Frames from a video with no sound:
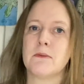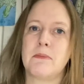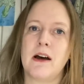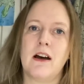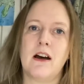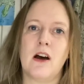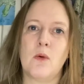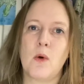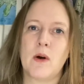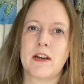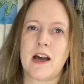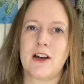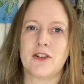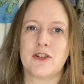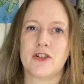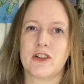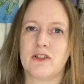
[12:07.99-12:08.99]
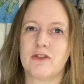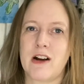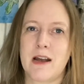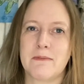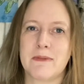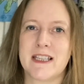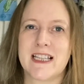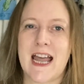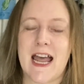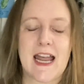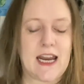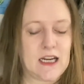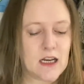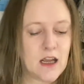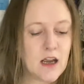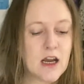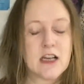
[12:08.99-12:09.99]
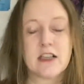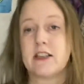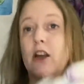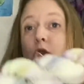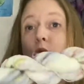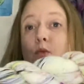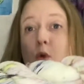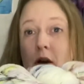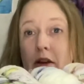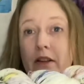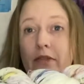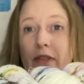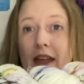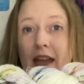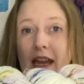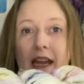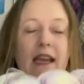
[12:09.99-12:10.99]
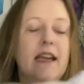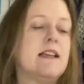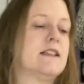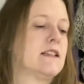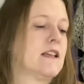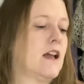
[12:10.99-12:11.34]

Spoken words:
per 100 gram skein. So one of these